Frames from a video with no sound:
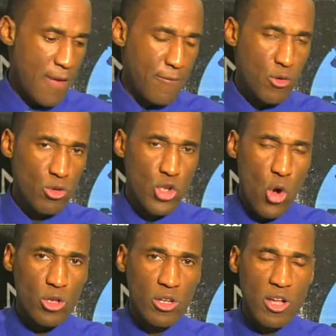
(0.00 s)
if you
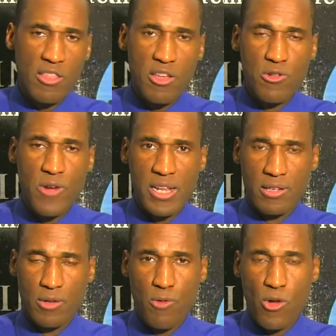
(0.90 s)
don't
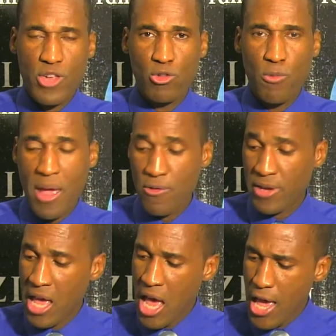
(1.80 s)
consecrate Russia to
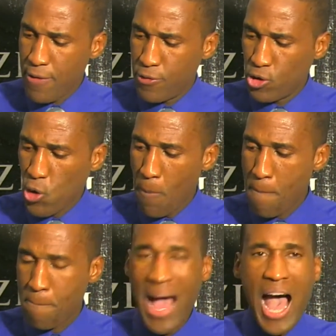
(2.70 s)
Mary, if you
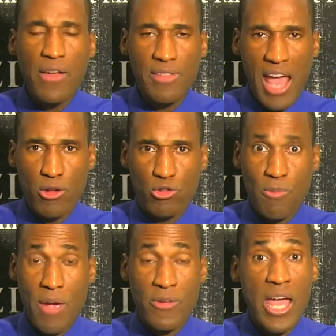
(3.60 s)
don't bow down
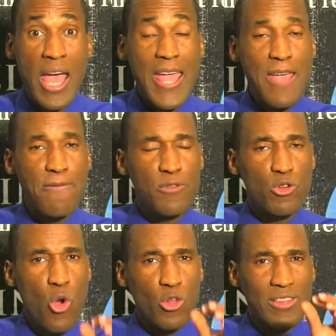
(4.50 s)
to Mary, if
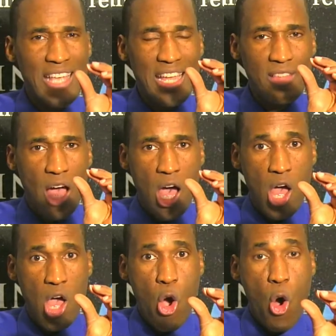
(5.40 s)
you don't take the
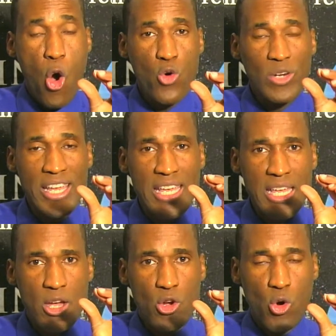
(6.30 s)

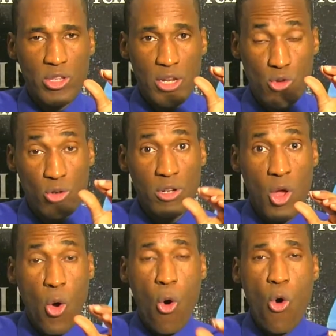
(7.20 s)
holy, quote
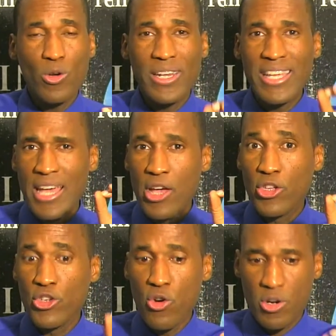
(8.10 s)
unquote, Holy
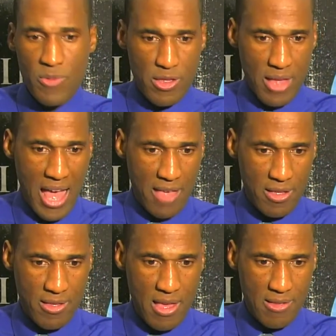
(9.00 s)
Eucharist, as
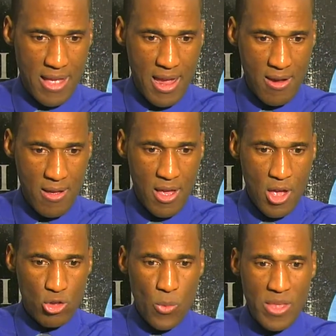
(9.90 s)
it says there,
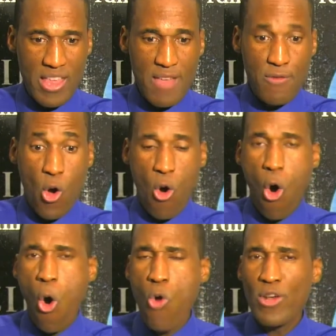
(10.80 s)
to receive
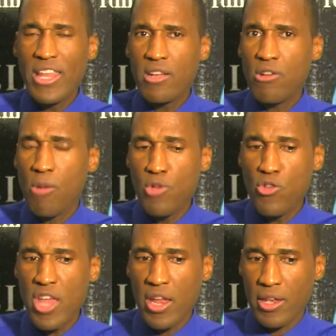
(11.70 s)
Holy
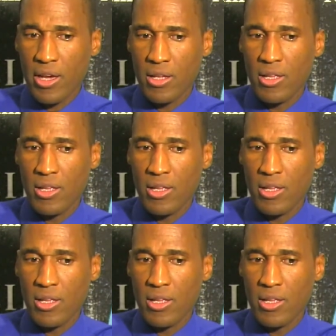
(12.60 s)
Communion.